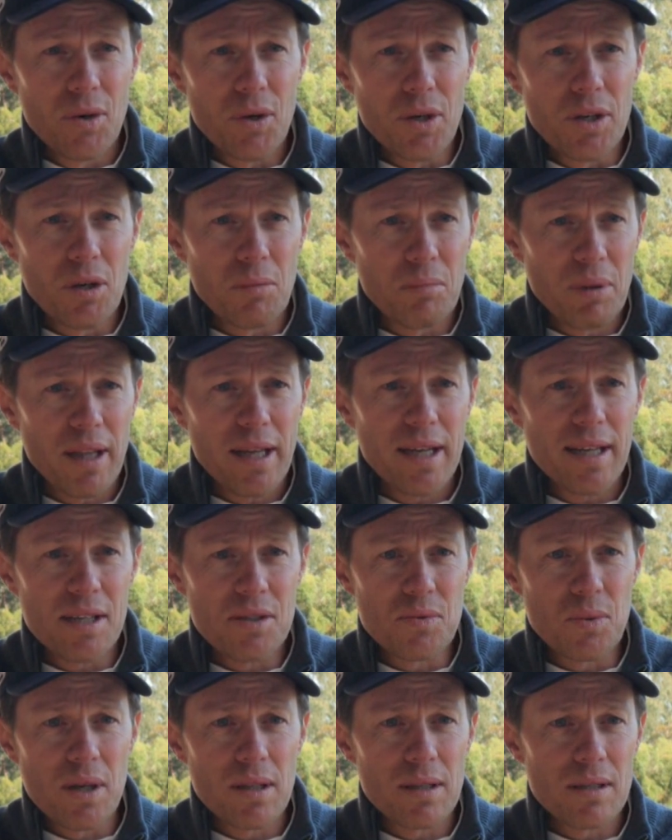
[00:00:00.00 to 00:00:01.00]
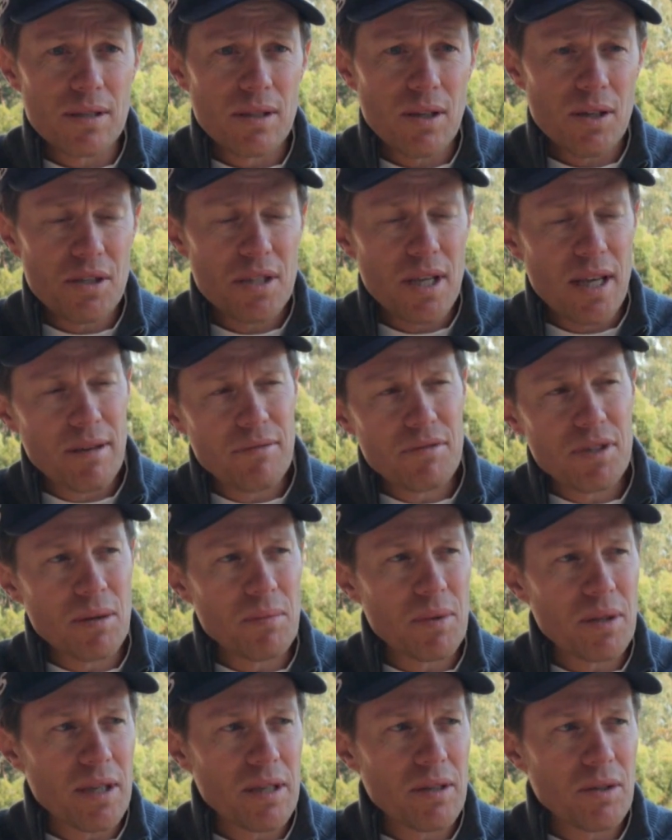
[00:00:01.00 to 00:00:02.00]
or you're not playing as well, it's nice to have
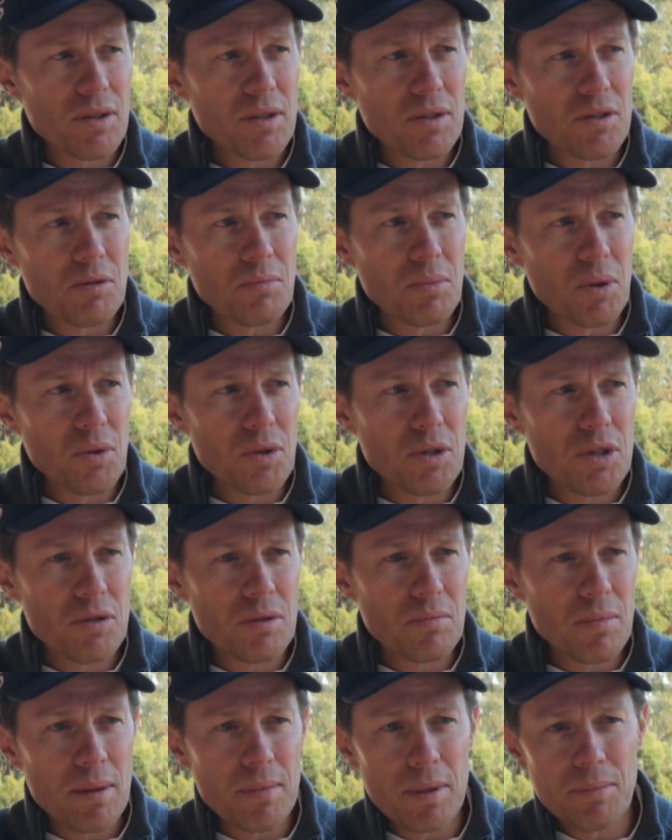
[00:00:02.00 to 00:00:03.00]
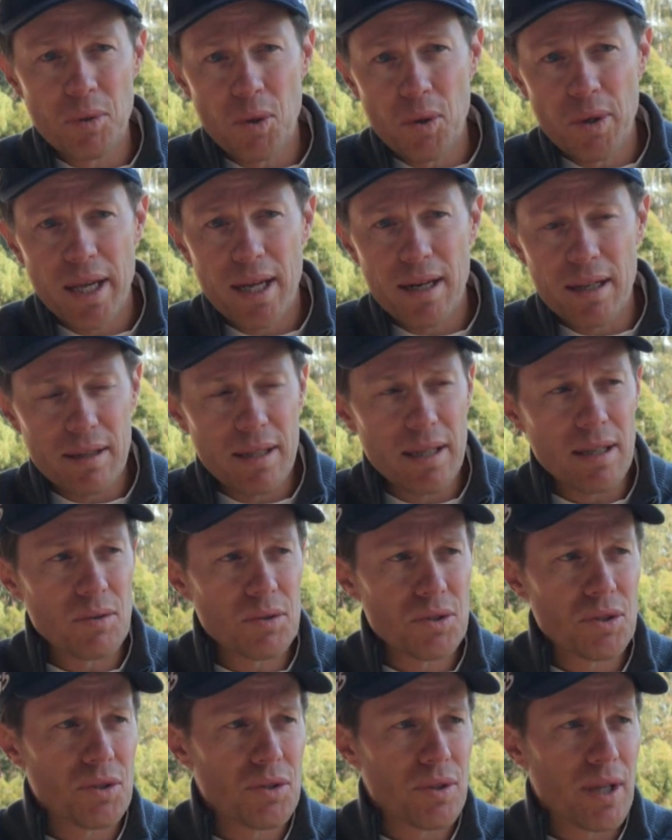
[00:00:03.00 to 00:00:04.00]
someone there who can support you and maybe point out a
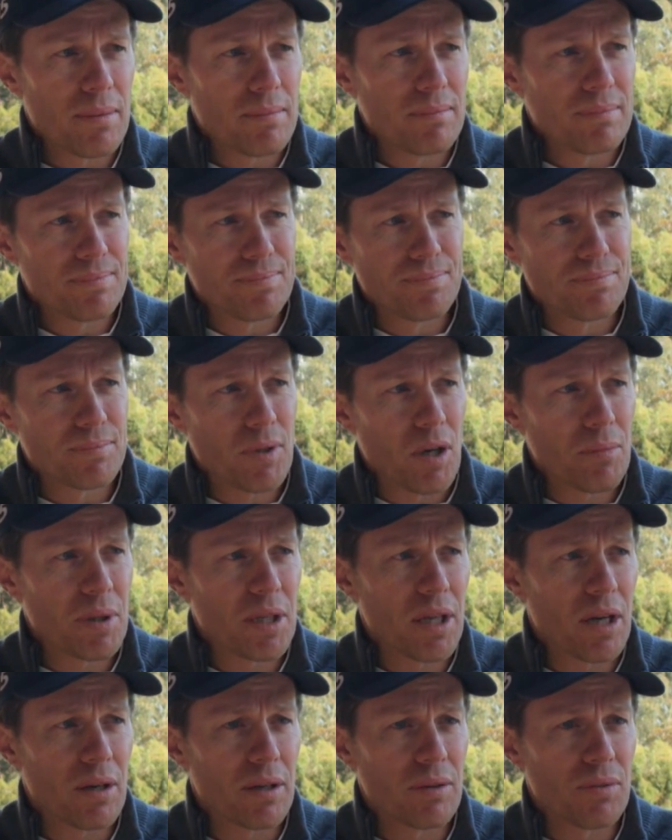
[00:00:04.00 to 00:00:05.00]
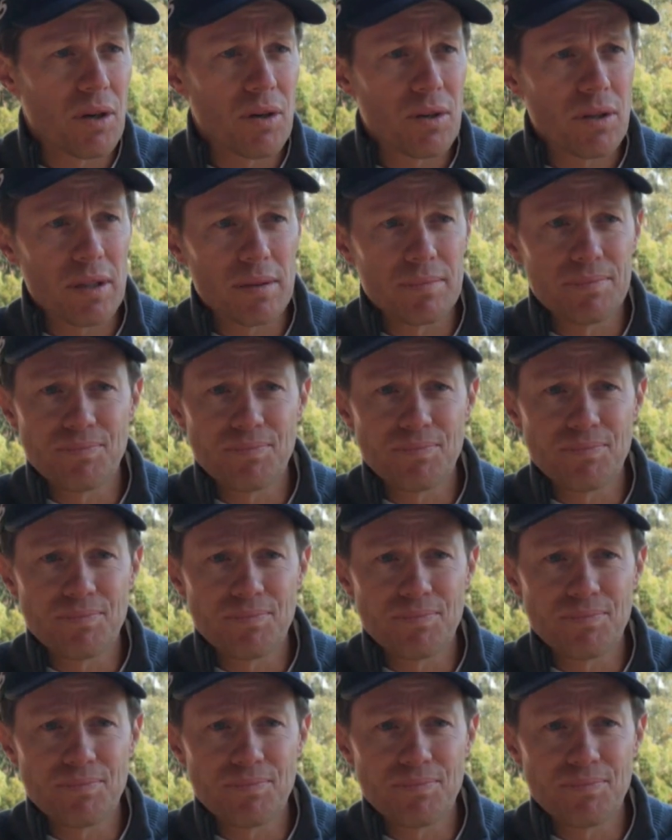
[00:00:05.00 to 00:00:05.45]
thing or two that might be going wrong.